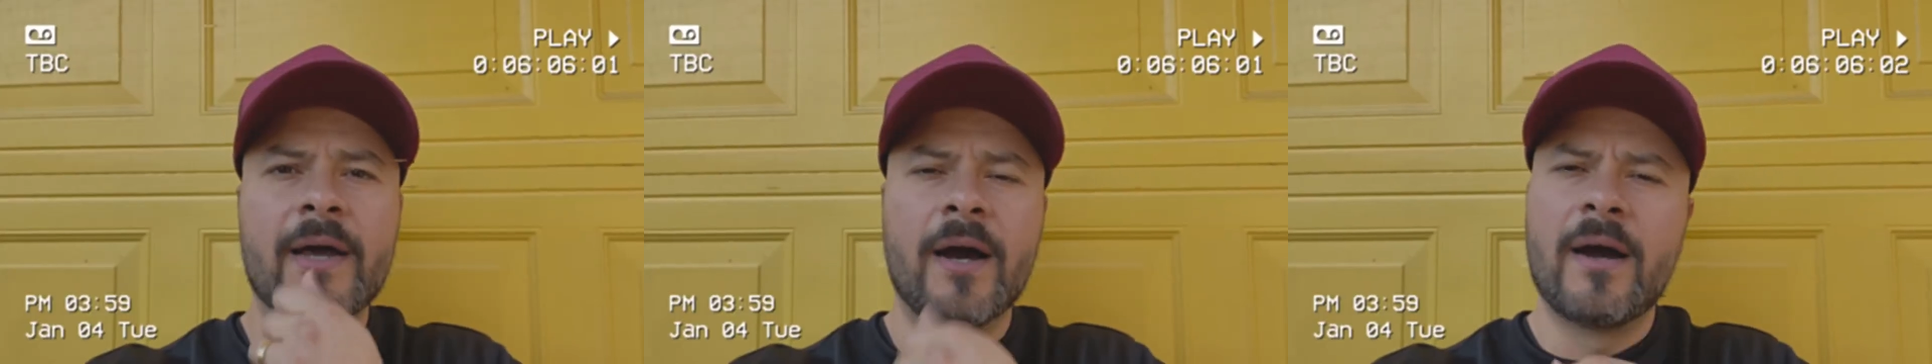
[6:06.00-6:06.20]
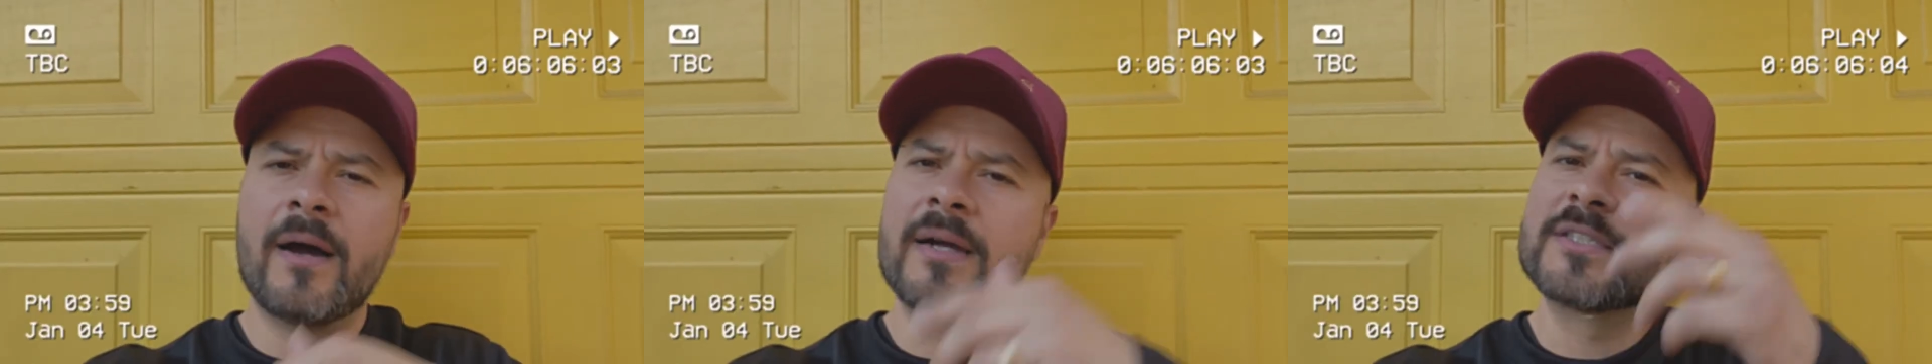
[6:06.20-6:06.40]

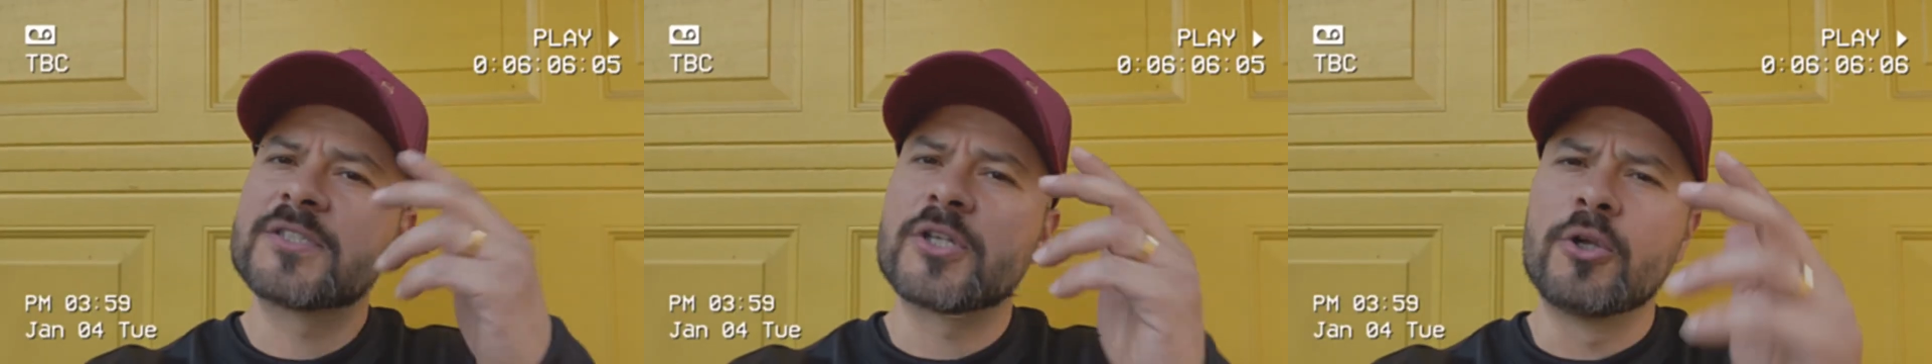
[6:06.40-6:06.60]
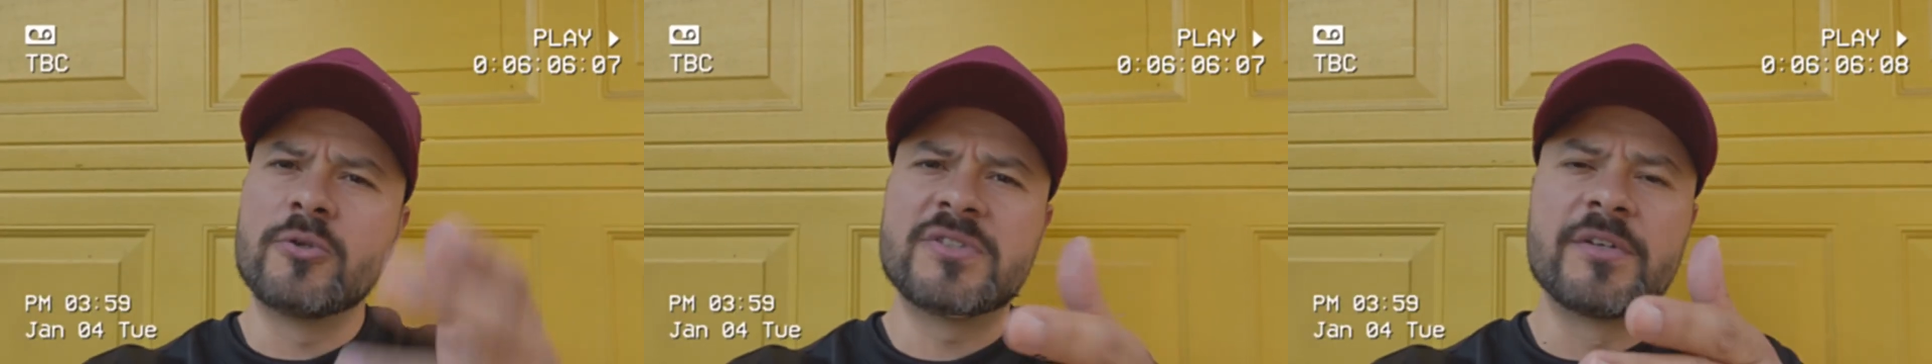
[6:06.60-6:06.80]
Uh,
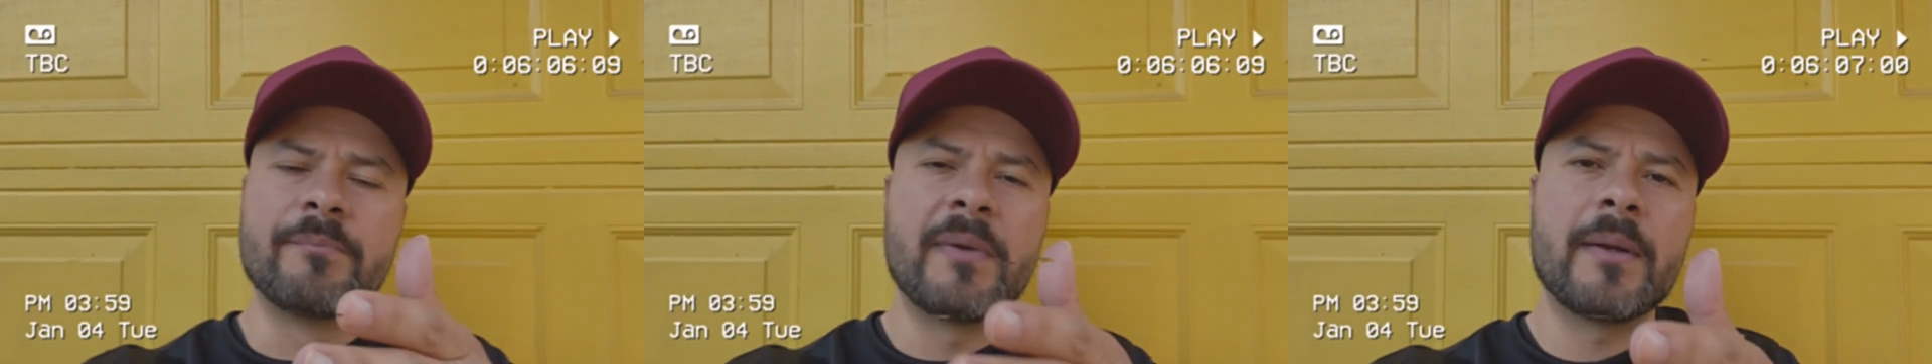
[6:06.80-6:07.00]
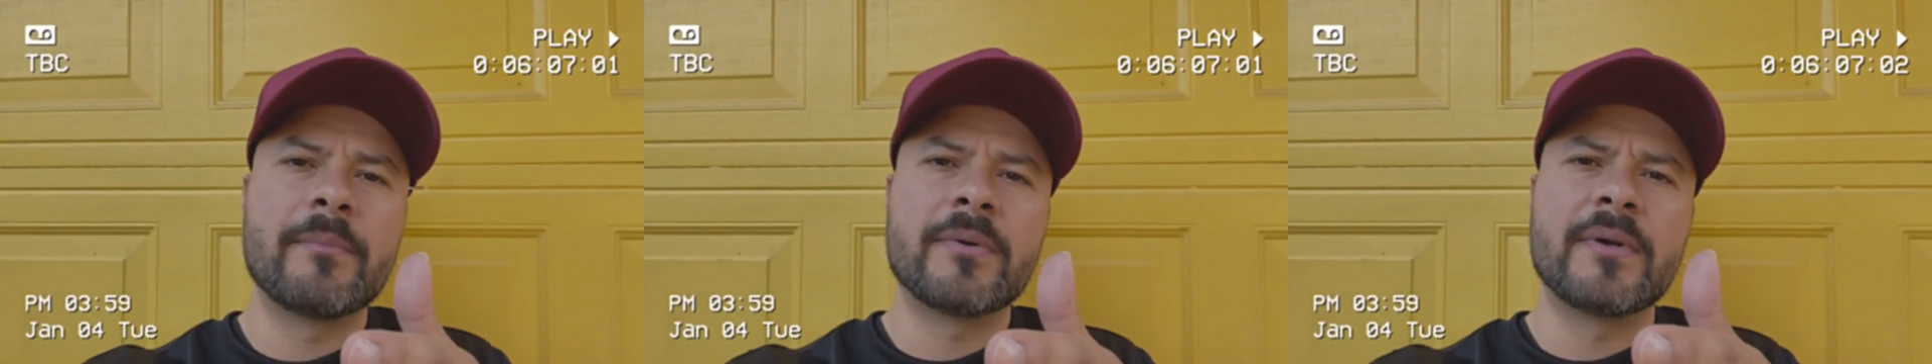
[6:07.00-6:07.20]
exclusive
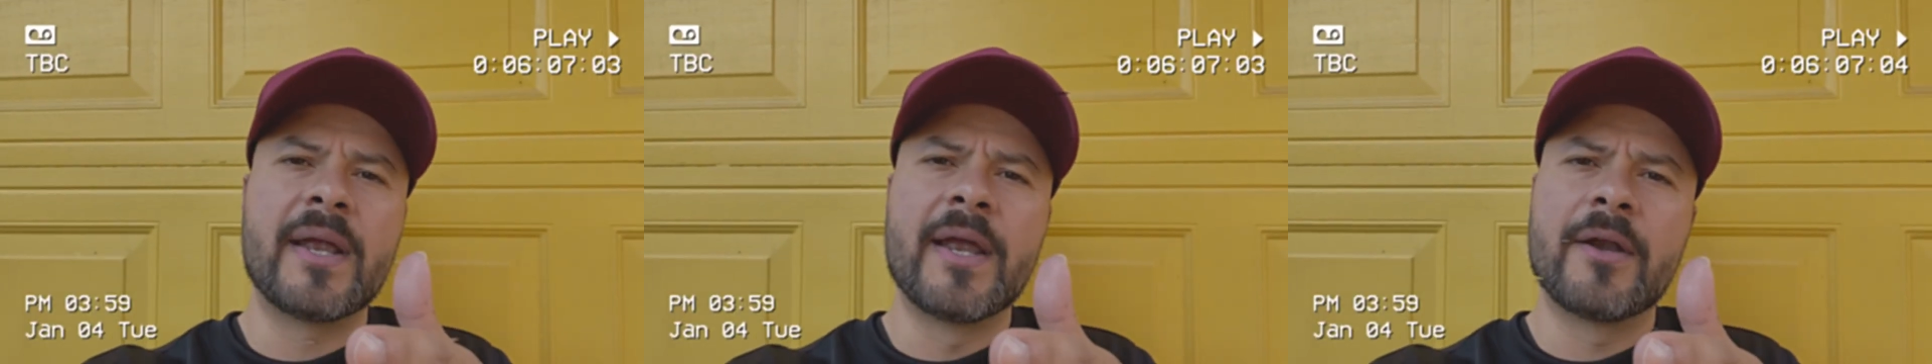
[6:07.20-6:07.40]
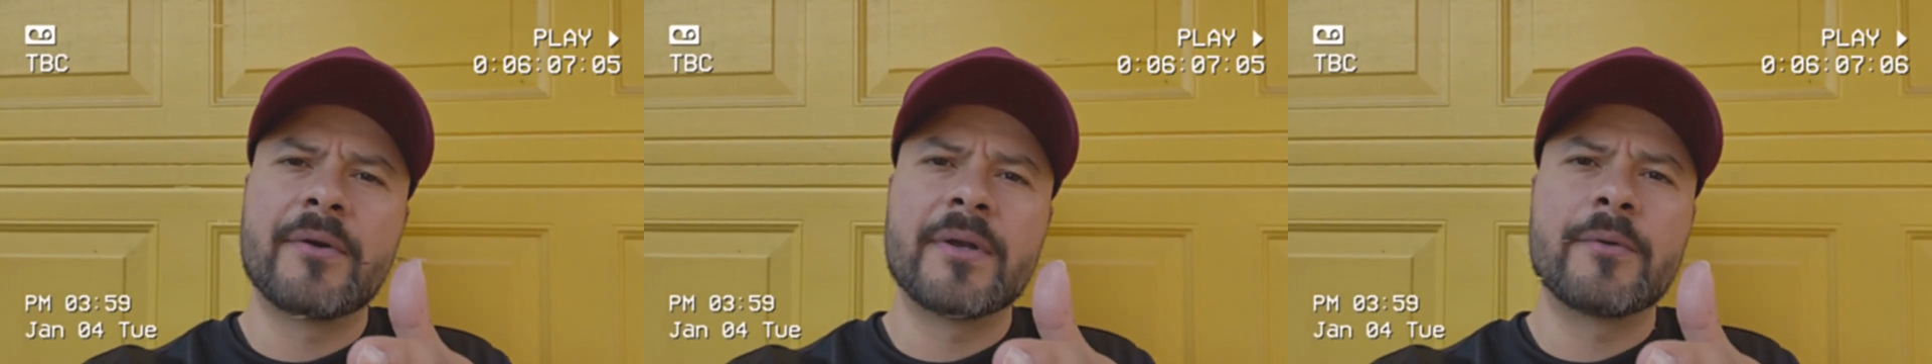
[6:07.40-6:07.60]
member
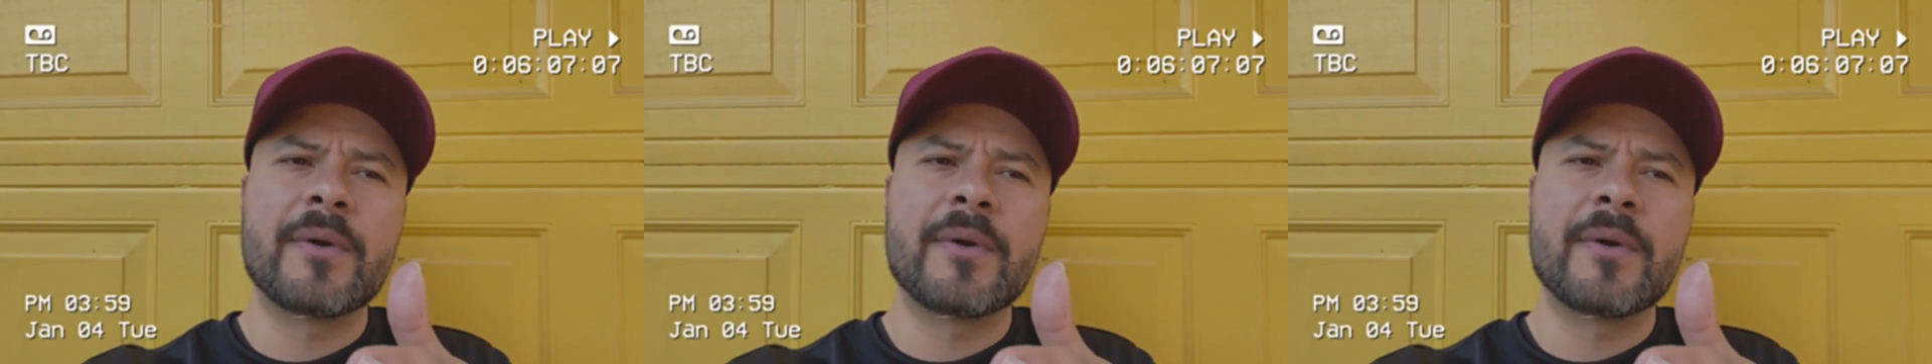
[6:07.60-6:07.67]
area